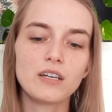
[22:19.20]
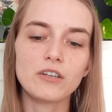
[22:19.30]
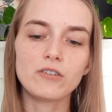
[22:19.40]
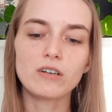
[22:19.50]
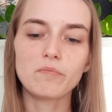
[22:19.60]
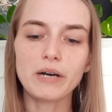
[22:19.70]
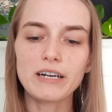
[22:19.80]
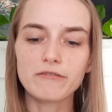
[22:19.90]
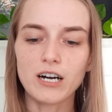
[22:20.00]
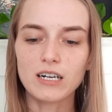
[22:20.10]
You can
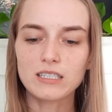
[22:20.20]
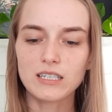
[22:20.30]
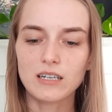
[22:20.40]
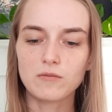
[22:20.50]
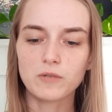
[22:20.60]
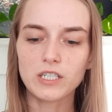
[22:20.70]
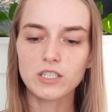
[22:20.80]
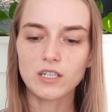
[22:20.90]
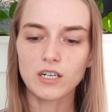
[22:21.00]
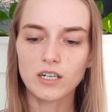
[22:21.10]
buy rocks in
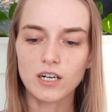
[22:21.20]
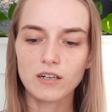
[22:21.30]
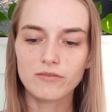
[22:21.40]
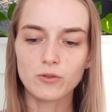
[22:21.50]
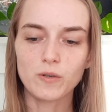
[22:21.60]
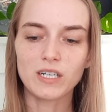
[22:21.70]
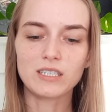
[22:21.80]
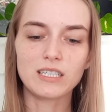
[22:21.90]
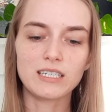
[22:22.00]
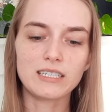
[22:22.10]
which are carved
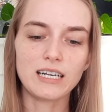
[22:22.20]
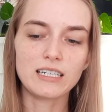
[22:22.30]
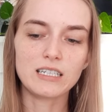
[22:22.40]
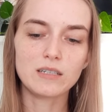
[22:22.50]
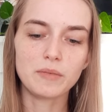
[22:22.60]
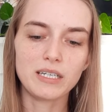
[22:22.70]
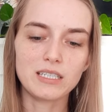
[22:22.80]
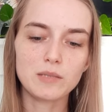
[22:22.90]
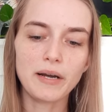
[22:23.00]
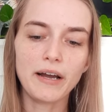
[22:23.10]
words intended to be
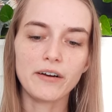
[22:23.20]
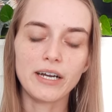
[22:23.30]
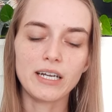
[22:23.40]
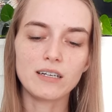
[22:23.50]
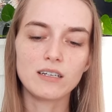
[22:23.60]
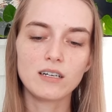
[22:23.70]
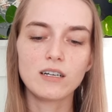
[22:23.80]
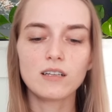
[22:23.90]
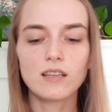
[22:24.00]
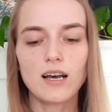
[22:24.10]
inspiring.
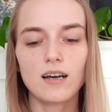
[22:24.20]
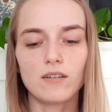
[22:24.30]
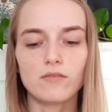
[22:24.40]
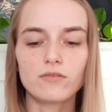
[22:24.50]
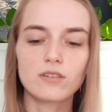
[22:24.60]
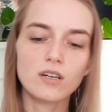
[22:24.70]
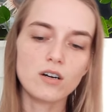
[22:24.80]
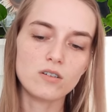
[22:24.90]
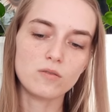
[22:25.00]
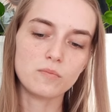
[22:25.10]
Love,
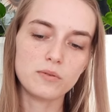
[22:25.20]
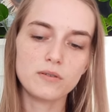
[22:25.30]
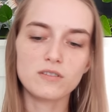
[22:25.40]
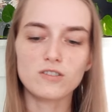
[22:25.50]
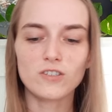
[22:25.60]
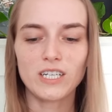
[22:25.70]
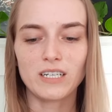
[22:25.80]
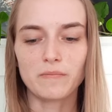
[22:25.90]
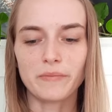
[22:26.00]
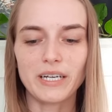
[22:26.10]
hope,
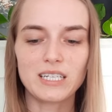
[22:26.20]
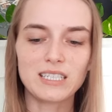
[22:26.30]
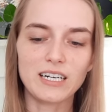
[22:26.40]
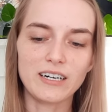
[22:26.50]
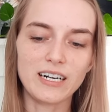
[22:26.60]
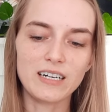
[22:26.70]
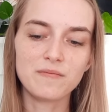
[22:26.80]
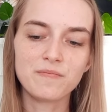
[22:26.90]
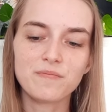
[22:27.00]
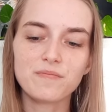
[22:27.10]
dream, etc.
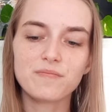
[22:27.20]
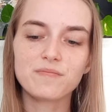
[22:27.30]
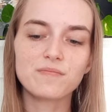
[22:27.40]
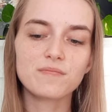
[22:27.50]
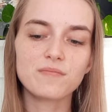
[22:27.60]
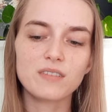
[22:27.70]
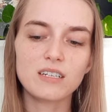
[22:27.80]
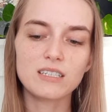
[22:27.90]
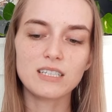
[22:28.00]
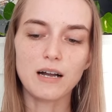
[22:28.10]

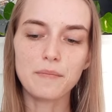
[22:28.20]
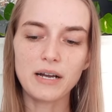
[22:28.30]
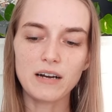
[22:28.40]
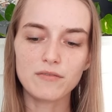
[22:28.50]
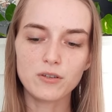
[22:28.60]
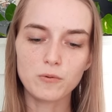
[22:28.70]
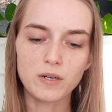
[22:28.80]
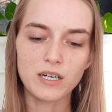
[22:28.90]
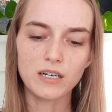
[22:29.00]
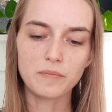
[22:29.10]
Some have the
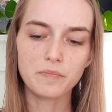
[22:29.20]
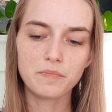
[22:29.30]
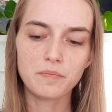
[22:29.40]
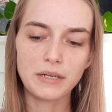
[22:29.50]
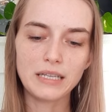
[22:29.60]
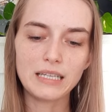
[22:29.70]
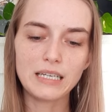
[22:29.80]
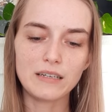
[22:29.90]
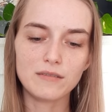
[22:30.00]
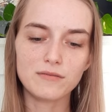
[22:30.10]
word
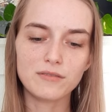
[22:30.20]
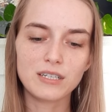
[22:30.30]
believe.